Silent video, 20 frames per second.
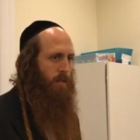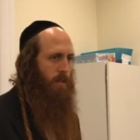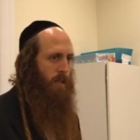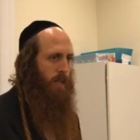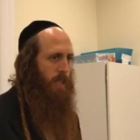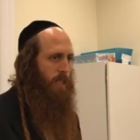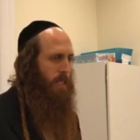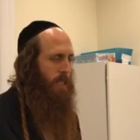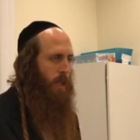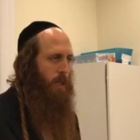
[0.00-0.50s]

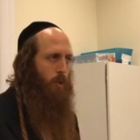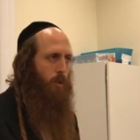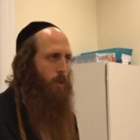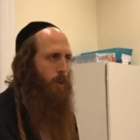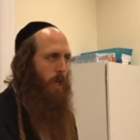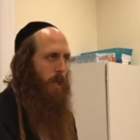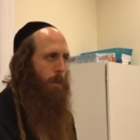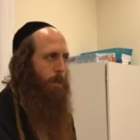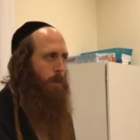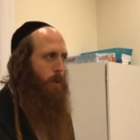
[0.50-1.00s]
It's not to
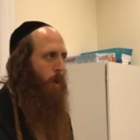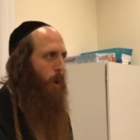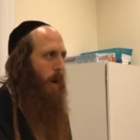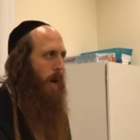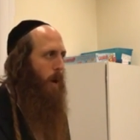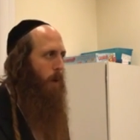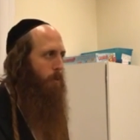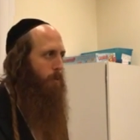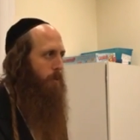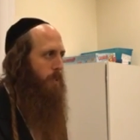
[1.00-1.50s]
keep
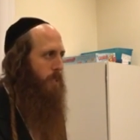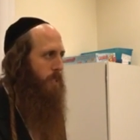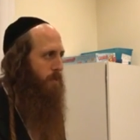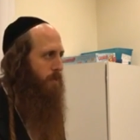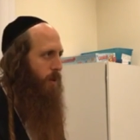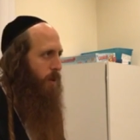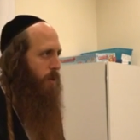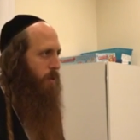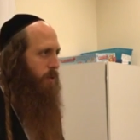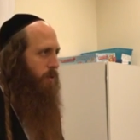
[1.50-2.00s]
Torah and
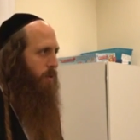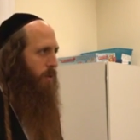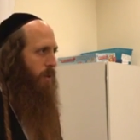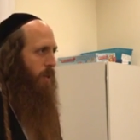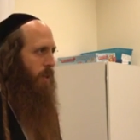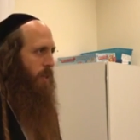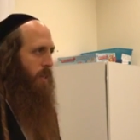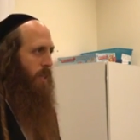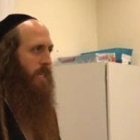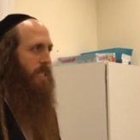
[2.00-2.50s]
mitzvot.
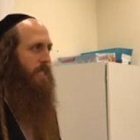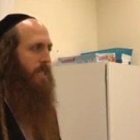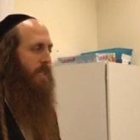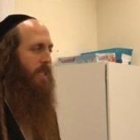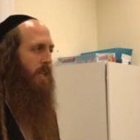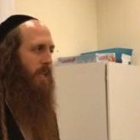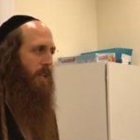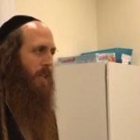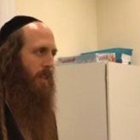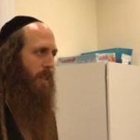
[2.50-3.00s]
That's
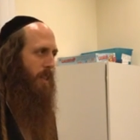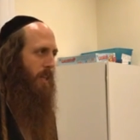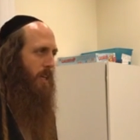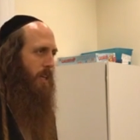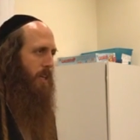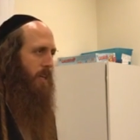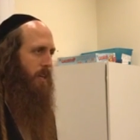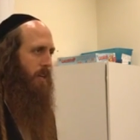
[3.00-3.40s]
another thing.